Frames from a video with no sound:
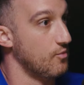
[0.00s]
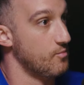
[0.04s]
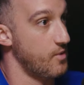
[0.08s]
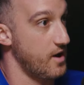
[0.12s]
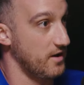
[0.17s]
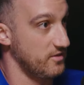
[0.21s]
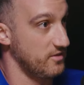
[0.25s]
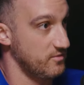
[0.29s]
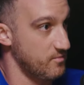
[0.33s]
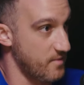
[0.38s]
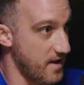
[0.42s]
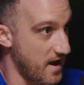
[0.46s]
owned
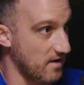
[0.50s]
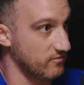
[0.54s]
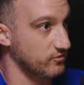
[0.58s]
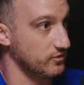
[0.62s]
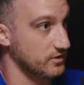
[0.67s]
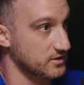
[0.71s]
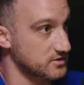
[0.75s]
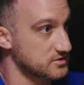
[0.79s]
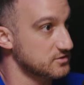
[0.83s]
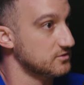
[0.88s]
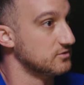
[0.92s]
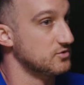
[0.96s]
by the
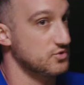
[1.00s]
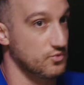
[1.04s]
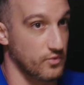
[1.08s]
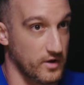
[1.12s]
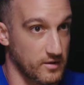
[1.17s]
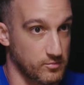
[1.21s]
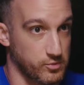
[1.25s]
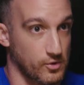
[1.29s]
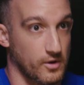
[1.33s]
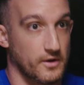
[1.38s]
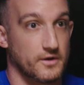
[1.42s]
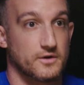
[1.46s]
Mavericks, two-way
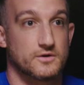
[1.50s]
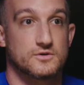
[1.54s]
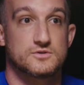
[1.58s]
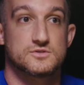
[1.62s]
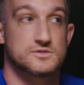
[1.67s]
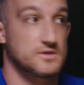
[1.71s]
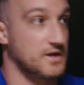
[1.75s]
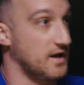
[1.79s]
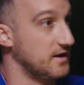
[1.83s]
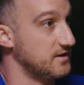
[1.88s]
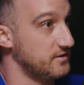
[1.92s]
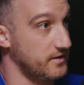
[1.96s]

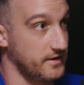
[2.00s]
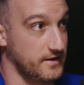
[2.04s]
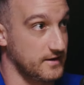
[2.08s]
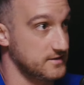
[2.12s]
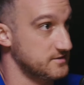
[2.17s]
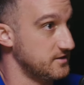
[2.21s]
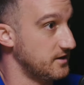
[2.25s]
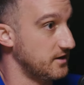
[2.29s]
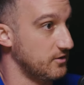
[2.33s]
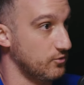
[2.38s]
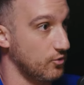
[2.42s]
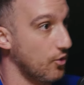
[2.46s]
players, guy like
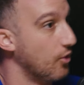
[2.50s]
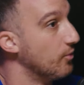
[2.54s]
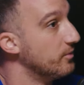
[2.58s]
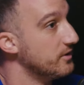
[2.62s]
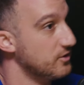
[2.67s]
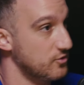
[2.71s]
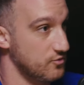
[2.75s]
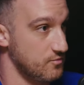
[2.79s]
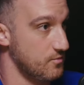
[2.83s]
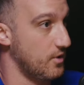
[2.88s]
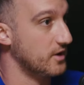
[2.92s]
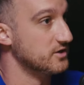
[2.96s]
Isaiah Roby
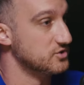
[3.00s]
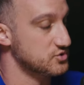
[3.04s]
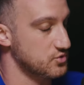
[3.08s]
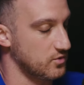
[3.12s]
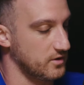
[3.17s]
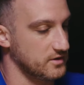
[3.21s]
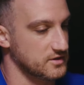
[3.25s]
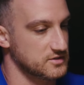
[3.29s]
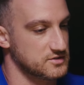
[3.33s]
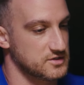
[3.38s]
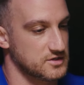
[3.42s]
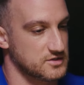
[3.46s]
who might
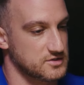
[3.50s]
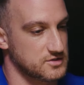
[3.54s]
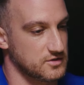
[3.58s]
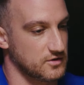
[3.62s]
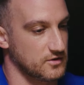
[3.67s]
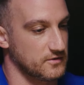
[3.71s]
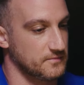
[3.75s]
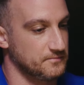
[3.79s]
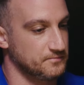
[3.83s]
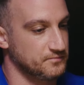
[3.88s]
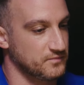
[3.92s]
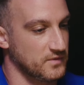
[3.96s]
join us this
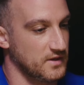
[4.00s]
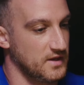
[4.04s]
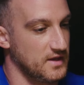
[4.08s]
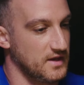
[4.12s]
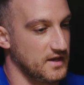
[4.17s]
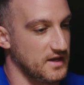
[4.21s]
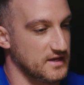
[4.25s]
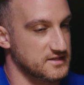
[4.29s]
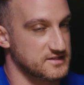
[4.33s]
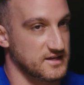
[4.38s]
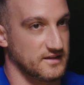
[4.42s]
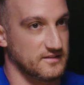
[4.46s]
year,
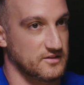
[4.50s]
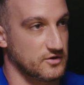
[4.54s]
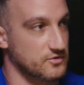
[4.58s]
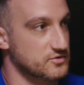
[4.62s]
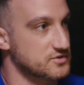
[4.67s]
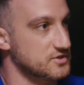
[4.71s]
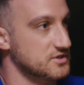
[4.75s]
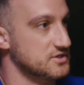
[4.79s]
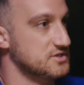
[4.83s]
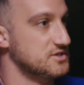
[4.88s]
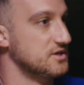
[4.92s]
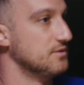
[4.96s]
is that there
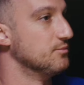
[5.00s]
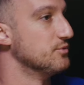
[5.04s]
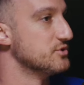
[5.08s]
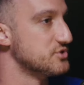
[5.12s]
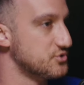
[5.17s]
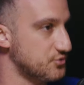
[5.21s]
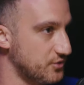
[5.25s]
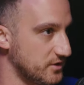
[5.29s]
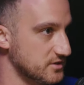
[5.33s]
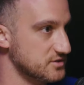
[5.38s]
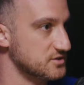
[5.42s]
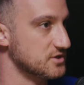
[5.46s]
is a seamless
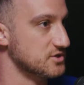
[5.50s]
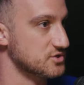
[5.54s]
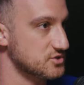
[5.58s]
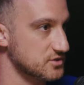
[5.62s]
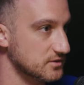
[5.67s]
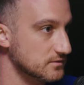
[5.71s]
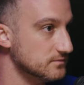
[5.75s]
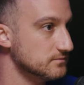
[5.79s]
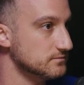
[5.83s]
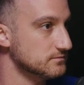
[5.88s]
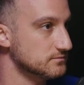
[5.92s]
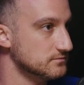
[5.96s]

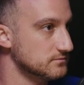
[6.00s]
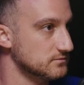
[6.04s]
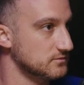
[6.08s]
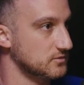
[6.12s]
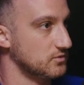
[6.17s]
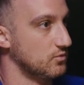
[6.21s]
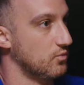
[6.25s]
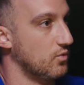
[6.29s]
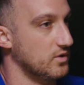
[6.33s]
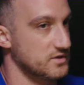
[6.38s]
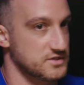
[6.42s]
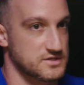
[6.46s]
transition
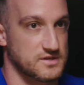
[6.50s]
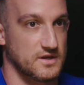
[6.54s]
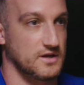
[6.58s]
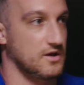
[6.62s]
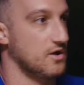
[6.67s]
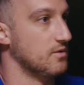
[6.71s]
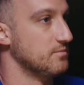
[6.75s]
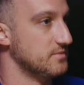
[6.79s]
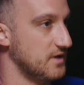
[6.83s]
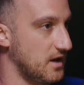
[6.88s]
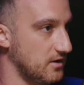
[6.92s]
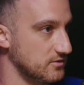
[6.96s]
once they
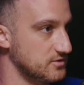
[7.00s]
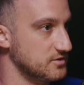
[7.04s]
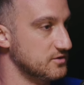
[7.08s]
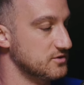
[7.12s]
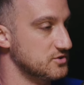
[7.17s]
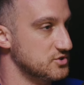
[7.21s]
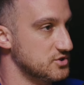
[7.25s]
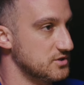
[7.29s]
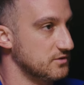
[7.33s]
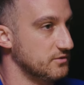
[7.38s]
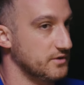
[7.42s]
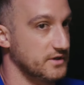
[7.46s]
come down to the
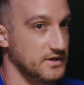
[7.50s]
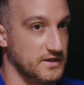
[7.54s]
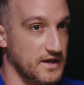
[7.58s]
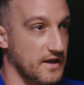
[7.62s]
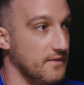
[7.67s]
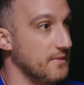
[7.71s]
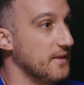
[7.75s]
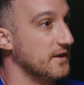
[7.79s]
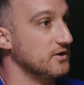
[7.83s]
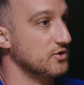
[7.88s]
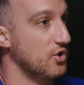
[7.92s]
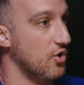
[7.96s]
G League
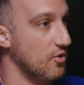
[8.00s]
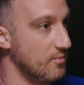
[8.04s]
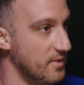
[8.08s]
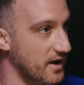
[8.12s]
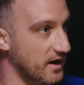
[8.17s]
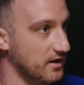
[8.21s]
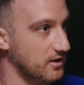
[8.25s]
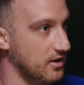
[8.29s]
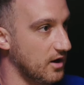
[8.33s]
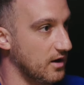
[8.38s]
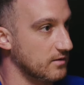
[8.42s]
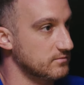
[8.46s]
and then go
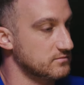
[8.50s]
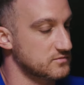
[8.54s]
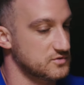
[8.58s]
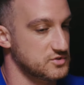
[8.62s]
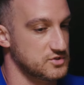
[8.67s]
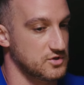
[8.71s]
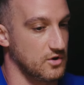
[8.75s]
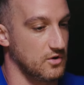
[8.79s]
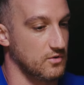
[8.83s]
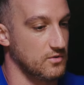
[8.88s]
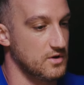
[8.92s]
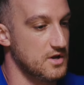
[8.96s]
back up.
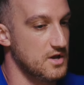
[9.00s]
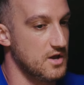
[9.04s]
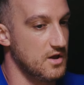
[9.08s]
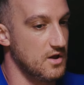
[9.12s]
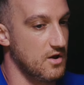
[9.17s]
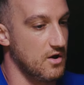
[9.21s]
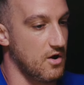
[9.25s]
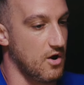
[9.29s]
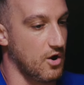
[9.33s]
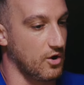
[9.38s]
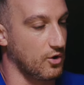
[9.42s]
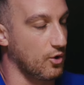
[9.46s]
So
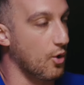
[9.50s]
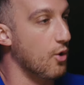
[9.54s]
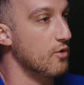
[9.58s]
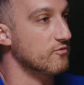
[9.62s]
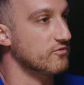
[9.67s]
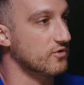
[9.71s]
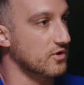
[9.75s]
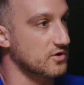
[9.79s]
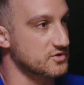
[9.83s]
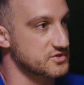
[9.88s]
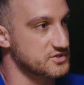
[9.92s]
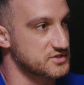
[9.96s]
our
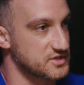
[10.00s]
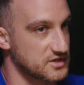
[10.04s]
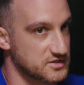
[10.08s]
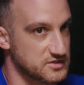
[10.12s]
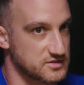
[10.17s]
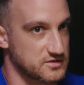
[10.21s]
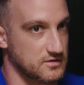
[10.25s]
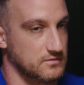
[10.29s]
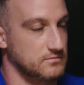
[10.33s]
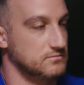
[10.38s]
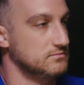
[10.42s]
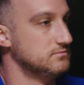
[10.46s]
overall
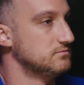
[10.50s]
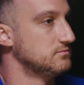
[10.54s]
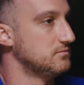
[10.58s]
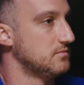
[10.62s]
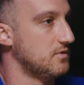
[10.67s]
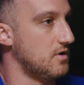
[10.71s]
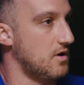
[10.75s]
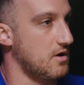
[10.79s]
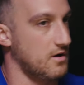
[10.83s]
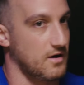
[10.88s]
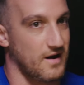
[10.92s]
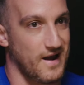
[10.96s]
system
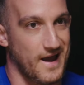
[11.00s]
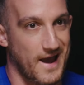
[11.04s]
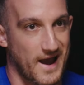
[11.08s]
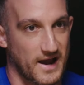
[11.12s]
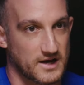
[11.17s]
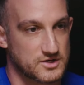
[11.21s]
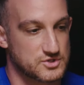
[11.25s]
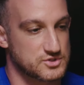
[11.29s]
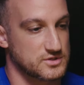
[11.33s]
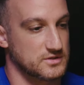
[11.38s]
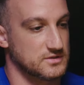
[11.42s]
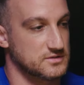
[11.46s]
our
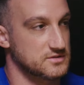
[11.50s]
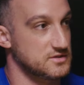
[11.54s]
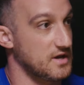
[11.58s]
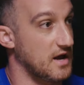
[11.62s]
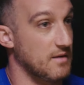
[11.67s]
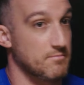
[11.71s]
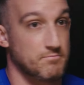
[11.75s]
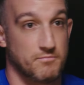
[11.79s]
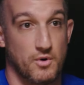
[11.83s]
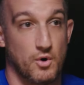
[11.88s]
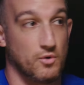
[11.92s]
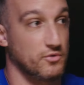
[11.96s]
actions
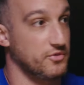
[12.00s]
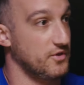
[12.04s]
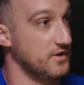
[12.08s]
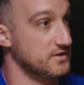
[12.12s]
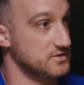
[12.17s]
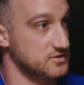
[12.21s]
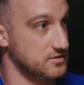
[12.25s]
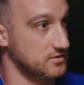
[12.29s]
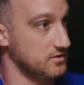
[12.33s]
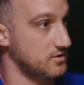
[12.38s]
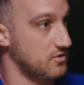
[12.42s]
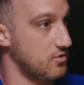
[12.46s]
on both
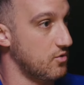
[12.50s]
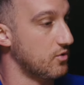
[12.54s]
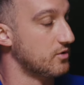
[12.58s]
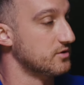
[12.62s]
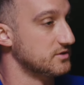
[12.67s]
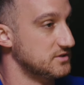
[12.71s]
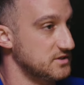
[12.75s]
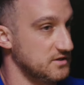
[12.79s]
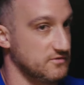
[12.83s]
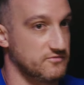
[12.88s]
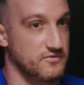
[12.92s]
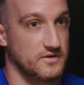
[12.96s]
ends of the
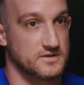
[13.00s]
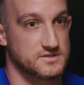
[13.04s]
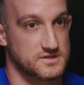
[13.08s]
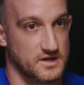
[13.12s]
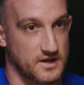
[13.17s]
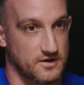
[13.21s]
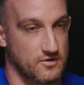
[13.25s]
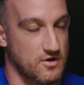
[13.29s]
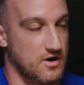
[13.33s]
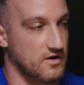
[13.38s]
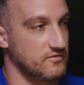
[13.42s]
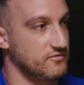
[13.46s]
court, defense
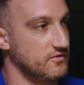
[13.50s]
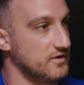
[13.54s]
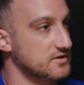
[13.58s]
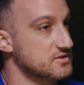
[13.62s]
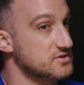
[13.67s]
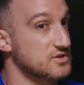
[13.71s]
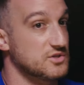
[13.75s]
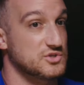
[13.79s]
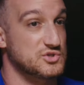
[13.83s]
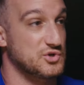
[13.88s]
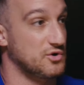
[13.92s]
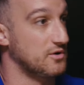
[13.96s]
and offense,
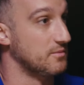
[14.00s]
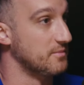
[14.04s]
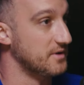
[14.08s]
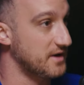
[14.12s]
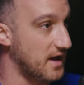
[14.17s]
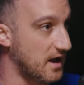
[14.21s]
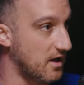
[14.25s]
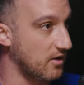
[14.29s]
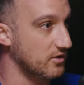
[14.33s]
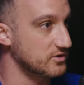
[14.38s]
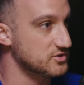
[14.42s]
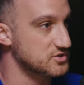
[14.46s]
the
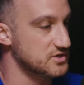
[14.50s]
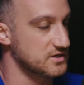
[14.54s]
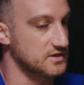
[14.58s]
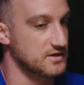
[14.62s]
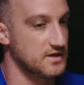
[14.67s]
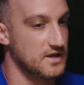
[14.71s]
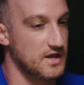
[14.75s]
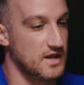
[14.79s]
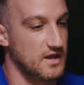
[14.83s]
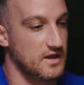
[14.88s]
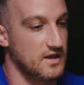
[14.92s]
terminology,